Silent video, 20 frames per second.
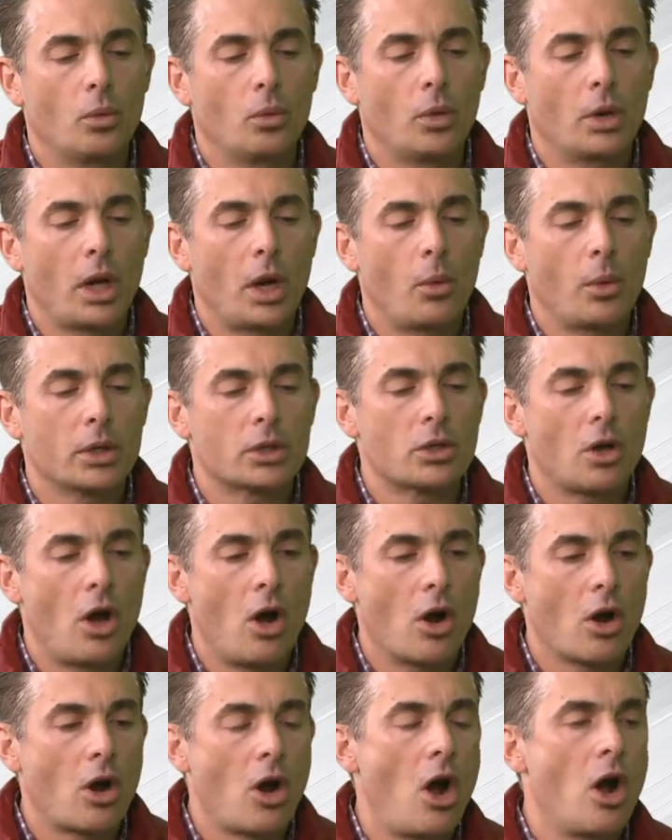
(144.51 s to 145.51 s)
When I went to
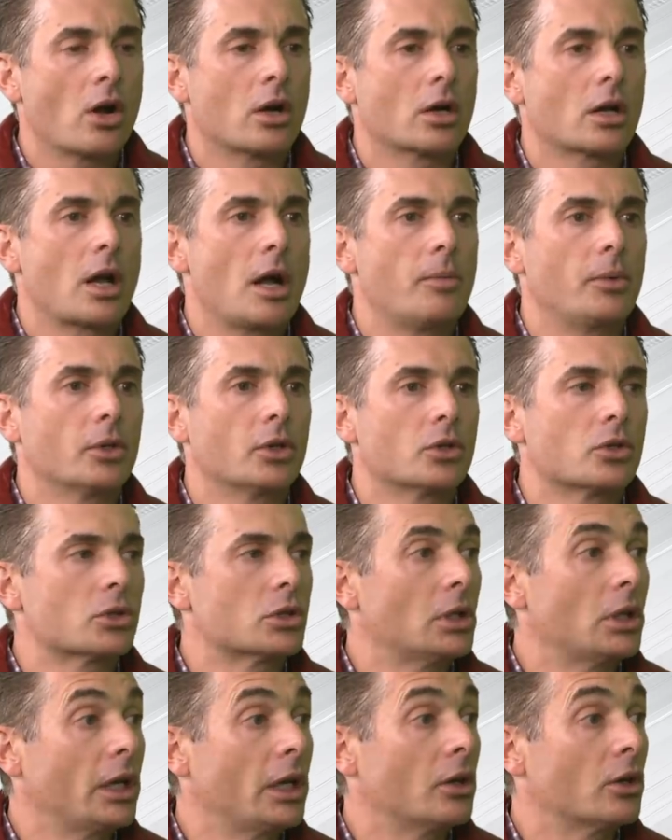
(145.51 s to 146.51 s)
Hong Kong a couple
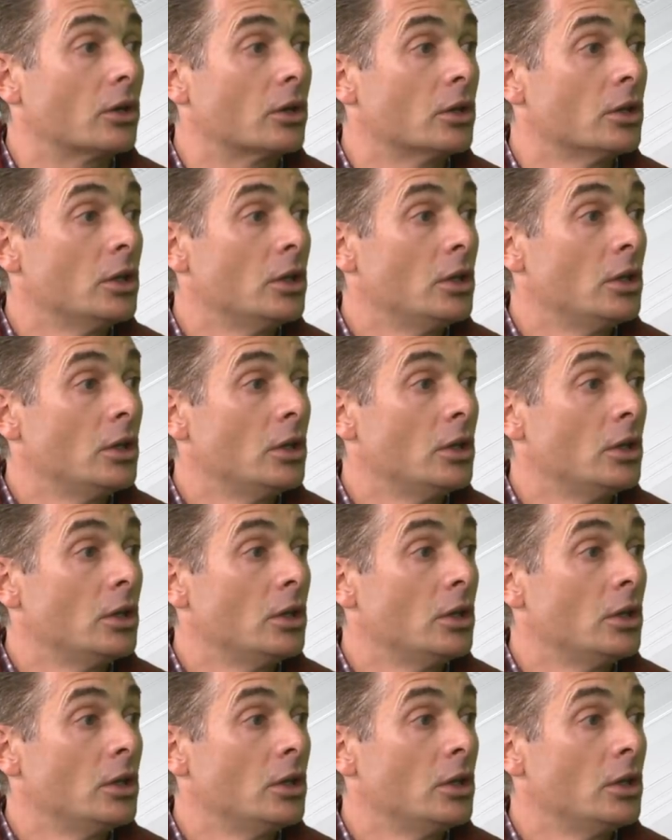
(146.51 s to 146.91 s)
years later,